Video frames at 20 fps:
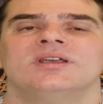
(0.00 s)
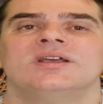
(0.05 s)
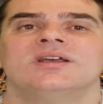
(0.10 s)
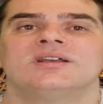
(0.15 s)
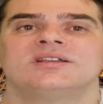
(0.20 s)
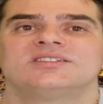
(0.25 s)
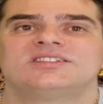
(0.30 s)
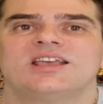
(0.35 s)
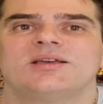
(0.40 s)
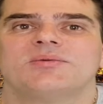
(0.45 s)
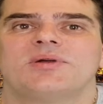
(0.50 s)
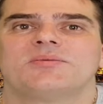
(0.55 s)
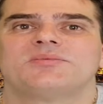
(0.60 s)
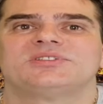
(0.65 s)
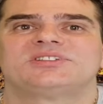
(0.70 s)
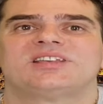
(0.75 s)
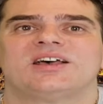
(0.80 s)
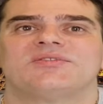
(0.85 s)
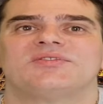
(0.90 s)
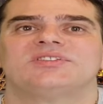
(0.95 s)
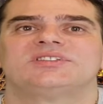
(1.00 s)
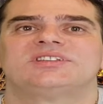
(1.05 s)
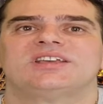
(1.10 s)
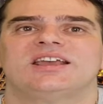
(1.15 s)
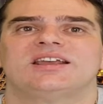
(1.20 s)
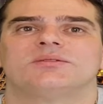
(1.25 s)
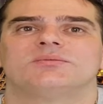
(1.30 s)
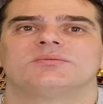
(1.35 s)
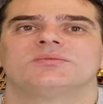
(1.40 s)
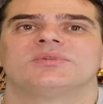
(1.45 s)
Tip number
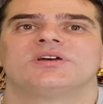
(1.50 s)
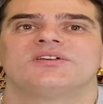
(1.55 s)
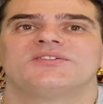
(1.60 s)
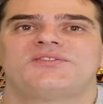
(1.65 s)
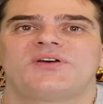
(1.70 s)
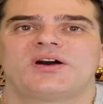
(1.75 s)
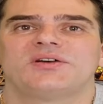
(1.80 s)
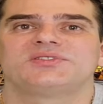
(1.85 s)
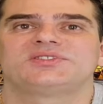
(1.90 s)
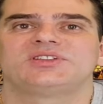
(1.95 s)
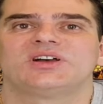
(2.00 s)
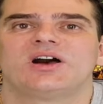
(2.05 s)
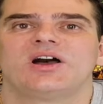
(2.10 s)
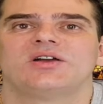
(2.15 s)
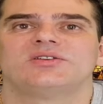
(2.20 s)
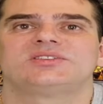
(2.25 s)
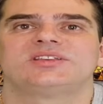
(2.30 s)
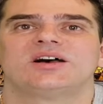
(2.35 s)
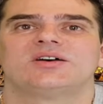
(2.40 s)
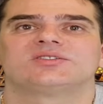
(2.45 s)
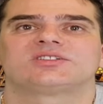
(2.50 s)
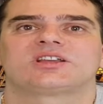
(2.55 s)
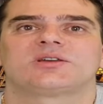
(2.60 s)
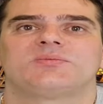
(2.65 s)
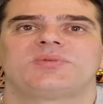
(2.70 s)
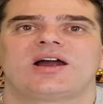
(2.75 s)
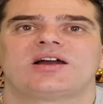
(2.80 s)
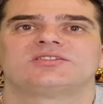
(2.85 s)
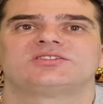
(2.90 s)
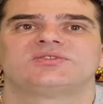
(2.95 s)
17, five-star hotels are
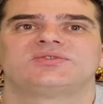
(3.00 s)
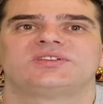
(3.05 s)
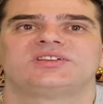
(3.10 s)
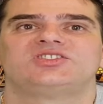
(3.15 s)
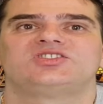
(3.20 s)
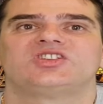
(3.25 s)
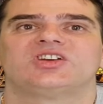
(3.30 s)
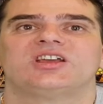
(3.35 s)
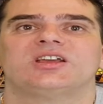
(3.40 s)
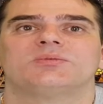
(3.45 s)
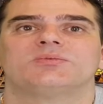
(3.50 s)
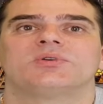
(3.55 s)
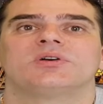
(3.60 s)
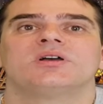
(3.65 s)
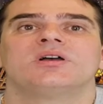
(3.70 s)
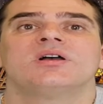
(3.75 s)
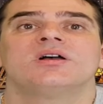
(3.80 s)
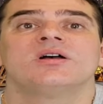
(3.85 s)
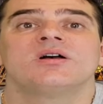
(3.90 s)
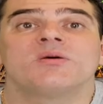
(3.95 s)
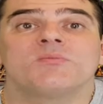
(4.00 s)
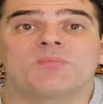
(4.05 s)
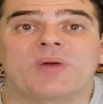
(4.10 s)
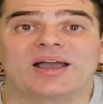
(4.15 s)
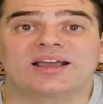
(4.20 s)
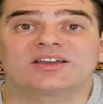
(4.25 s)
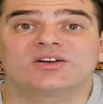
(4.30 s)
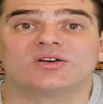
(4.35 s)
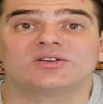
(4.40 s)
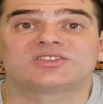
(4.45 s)
comparatively cheap.
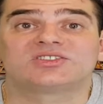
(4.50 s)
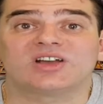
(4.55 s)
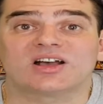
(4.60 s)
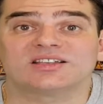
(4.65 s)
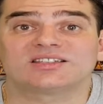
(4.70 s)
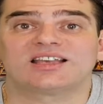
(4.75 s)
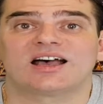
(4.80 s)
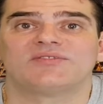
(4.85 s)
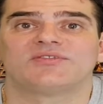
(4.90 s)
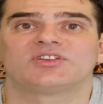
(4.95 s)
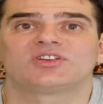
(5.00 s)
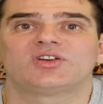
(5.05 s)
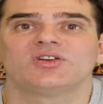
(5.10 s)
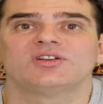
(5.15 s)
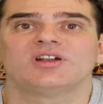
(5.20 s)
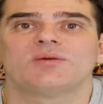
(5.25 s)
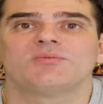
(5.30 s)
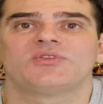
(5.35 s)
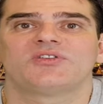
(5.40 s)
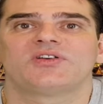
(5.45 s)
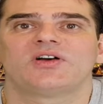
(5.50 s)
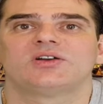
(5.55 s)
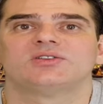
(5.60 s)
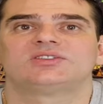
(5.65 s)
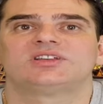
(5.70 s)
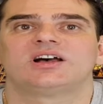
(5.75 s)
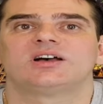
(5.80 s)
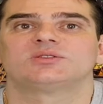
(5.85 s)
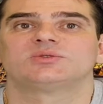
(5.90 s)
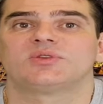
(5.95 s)
Bangkok does have a good number of
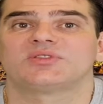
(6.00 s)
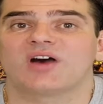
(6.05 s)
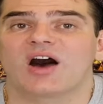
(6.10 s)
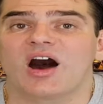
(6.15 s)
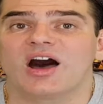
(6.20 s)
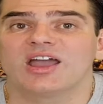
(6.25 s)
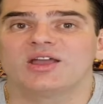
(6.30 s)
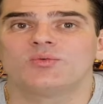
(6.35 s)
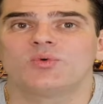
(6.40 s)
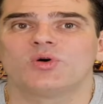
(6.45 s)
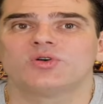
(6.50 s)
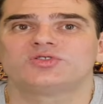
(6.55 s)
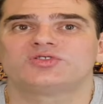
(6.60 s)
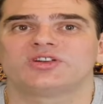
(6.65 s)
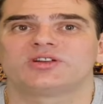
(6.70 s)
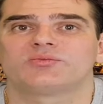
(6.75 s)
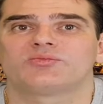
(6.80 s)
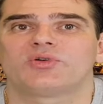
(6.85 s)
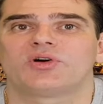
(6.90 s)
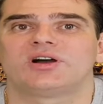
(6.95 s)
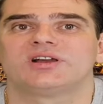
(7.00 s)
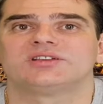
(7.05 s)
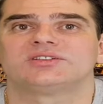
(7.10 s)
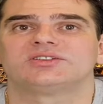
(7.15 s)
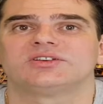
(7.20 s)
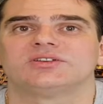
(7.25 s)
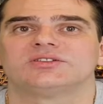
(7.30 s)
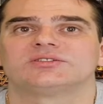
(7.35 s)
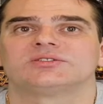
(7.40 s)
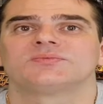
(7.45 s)
hotels with eye-watering
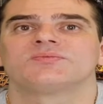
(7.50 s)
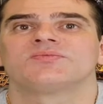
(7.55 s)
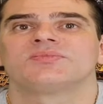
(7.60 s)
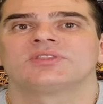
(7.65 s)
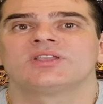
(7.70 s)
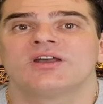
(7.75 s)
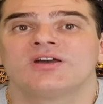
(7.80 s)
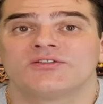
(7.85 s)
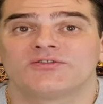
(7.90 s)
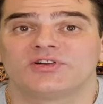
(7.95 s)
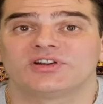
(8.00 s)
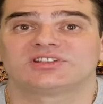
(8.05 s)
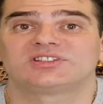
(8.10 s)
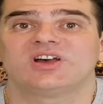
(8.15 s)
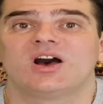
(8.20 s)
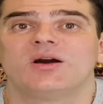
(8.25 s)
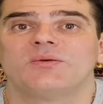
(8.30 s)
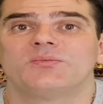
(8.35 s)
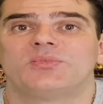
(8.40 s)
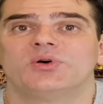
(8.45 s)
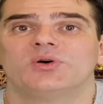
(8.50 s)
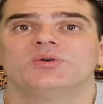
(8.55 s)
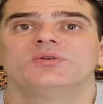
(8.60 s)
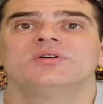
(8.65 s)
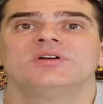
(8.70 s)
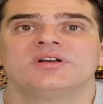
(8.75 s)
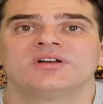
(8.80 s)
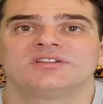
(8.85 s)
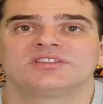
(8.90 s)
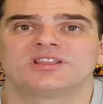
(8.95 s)
prices. For example,
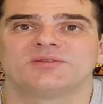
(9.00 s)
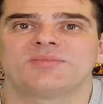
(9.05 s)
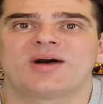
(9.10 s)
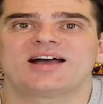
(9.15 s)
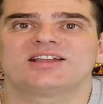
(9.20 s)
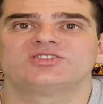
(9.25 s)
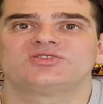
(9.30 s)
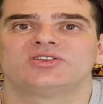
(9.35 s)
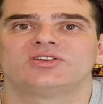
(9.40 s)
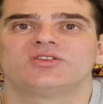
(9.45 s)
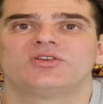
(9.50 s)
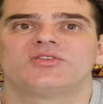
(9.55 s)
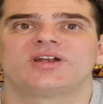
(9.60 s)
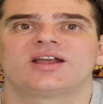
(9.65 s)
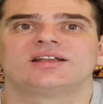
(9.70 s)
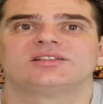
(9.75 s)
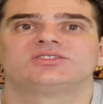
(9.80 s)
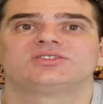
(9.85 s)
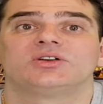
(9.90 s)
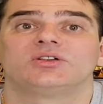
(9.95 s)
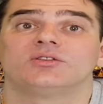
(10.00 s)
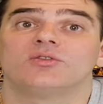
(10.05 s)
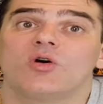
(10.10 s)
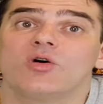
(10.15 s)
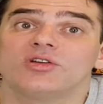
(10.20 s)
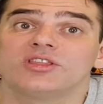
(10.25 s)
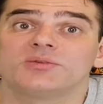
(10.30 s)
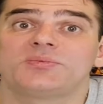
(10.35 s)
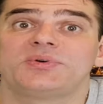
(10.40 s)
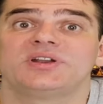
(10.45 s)
the Mandarin Oriental
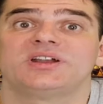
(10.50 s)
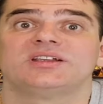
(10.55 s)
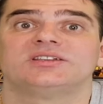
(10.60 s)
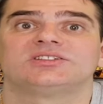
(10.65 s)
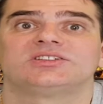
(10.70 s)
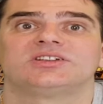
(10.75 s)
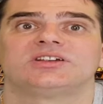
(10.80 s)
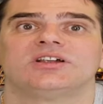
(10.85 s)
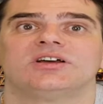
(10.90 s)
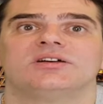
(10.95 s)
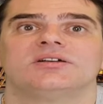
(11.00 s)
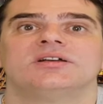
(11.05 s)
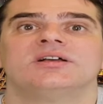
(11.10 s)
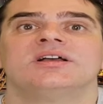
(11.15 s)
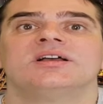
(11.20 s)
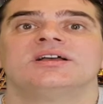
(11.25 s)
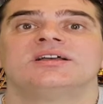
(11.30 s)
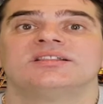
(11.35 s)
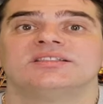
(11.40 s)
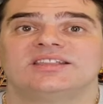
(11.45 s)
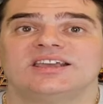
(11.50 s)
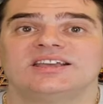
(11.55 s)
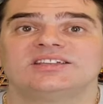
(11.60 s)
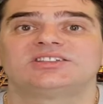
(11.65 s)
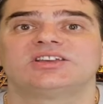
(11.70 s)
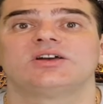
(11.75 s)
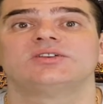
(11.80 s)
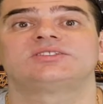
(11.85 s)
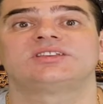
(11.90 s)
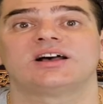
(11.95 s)
or the Peninsula.
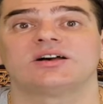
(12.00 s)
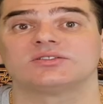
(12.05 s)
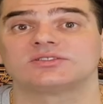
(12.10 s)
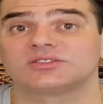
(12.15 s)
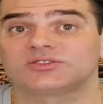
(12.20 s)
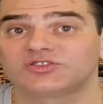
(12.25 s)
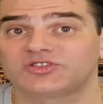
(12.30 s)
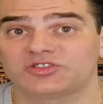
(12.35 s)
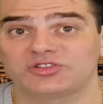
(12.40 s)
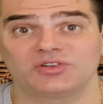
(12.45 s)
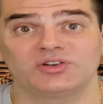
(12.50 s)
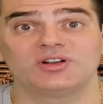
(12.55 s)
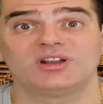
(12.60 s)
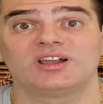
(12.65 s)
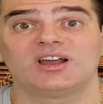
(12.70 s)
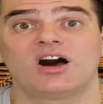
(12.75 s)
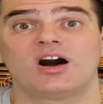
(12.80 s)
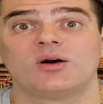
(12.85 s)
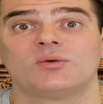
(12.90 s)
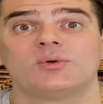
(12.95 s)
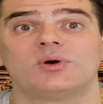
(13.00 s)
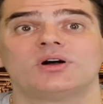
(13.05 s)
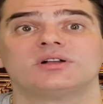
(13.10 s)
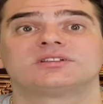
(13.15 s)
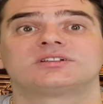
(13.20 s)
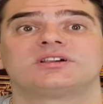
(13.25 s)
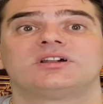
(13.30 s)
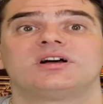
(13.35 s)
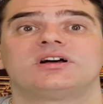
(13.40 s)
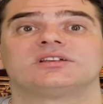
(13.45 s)
These hotels truly are
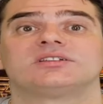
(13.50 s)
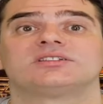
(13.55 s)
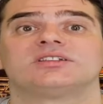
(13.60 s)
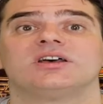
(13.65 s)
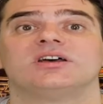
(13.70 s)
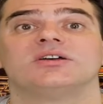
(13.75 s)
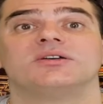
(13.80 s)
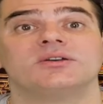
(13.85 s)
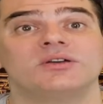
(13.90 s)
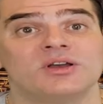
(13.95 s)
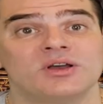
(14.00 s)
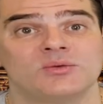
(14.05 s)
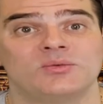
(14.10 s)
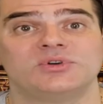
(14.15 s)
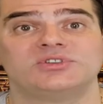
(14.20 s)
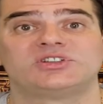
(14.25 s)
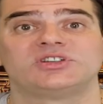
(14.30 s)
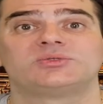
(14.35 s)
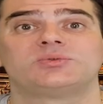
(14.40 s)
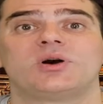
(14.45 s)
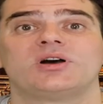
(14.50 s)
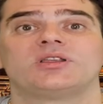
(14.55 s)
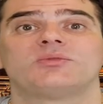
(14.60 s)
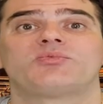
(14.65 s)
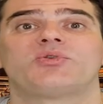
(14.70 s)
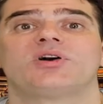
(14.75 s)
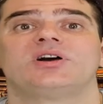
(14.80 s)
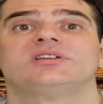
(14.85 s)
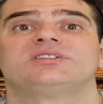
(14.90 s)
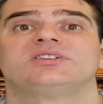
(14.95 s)
world-class though, which is why the
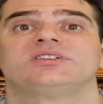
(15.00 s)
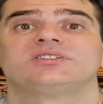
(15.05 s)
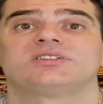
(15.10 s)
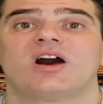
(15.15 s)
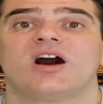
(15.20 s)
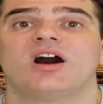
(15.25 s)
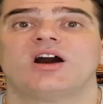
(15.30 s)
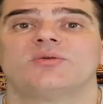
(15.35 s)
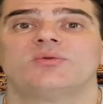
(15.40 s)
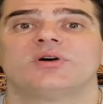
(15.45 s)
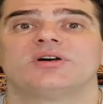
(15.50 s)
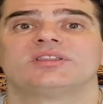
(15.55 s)
prices are what